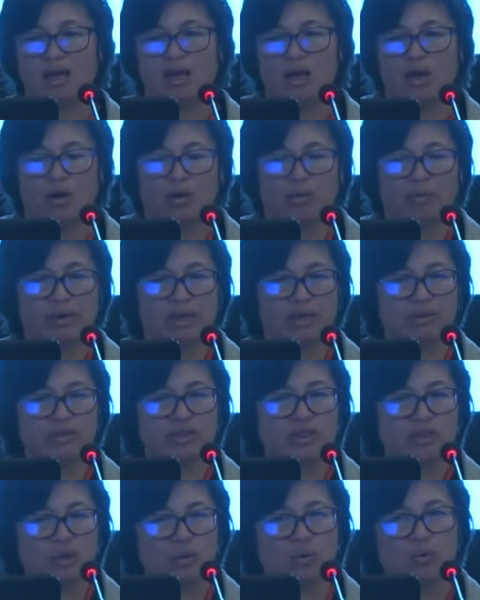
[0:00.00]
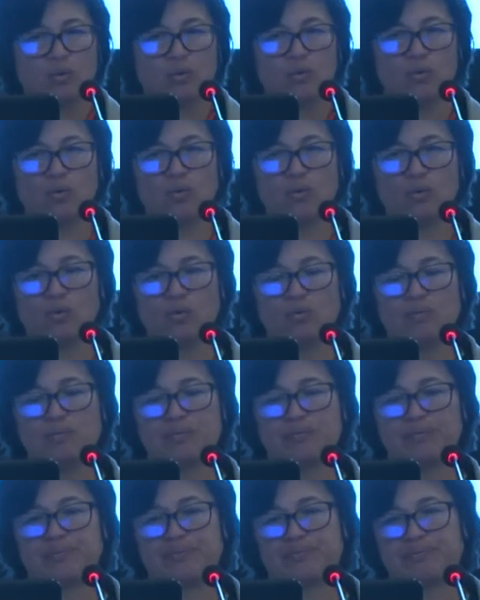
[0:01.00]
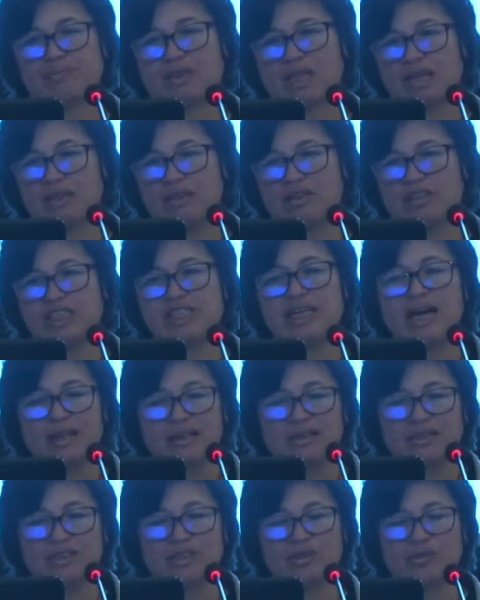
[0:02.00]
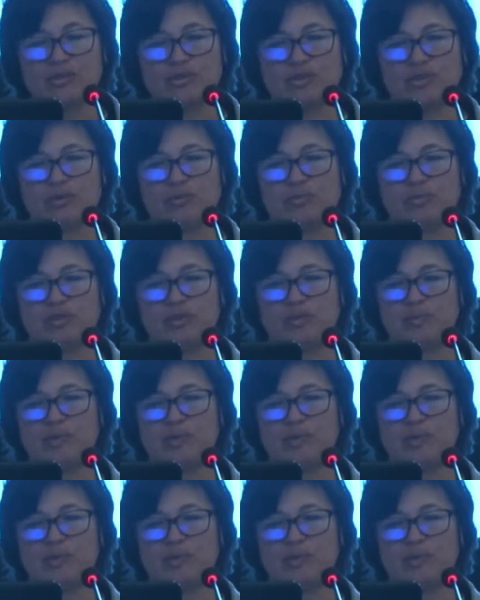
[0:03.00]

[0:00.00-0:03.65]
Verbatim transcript: We also um, the challenge also would be